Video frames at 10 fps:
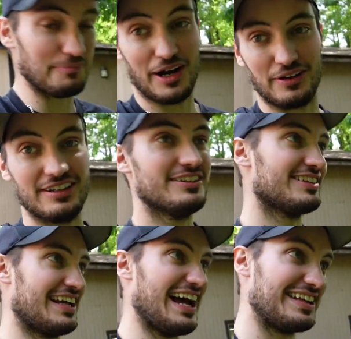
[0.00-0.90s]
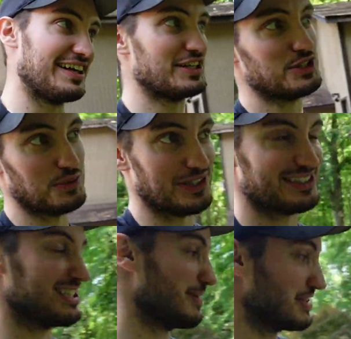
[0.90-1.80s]
barely. They kind of touch when the
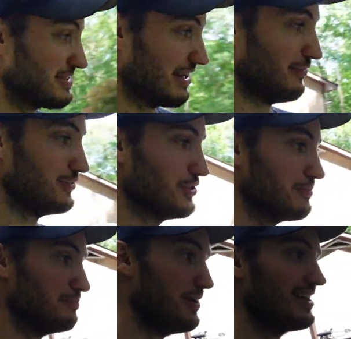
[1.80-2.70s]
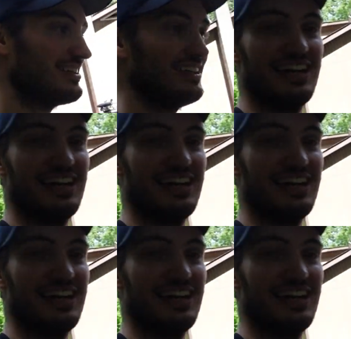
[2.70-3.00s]
suspension's at full droop, but